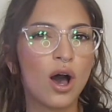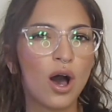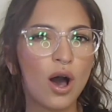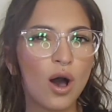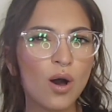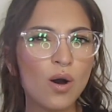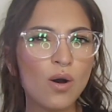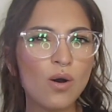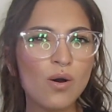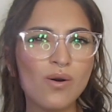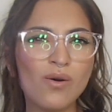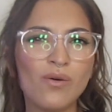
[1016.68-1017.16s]

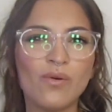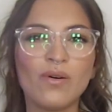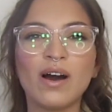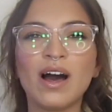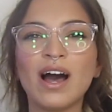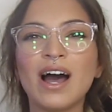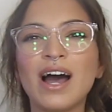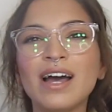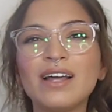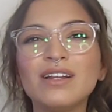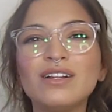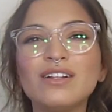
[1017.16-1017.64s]
Oh,
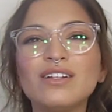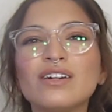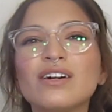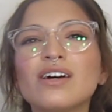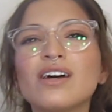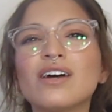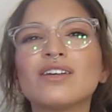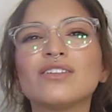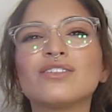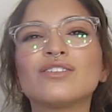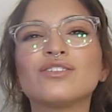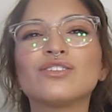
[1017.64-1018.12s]
I
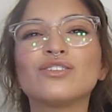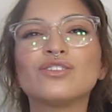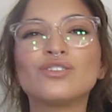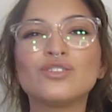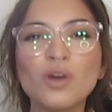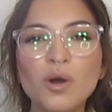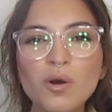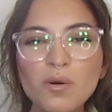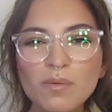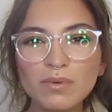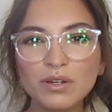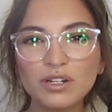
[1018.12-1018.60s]
look
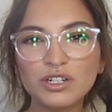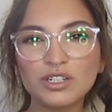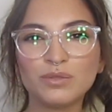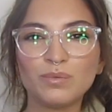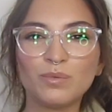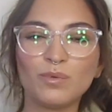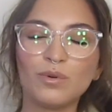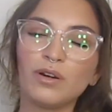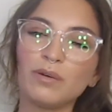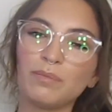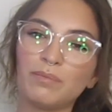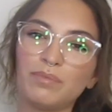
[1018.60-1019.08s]
so much
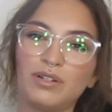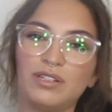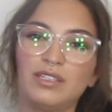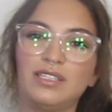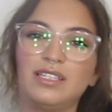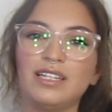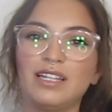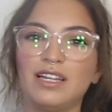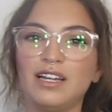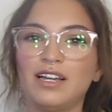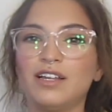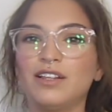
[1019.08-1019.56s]
more put
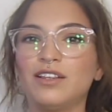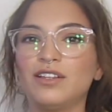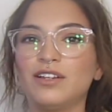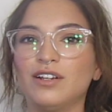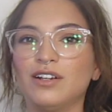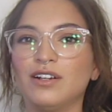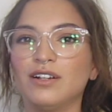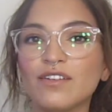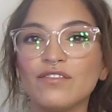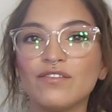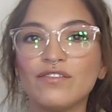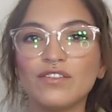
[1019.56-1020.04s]
together
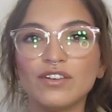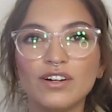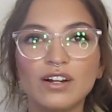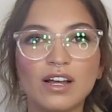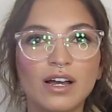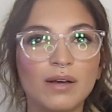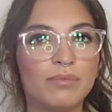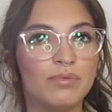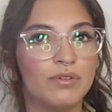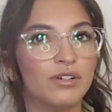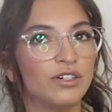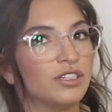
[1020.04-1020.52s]
for
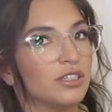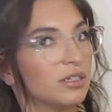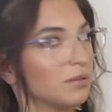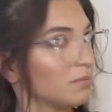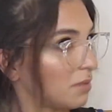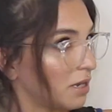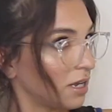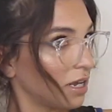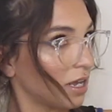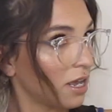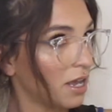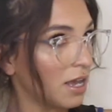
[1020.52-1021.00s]
not
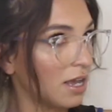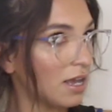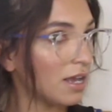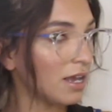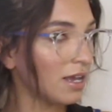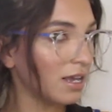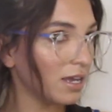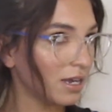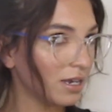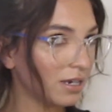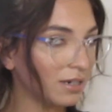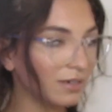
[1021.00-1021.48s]
brushing my hair.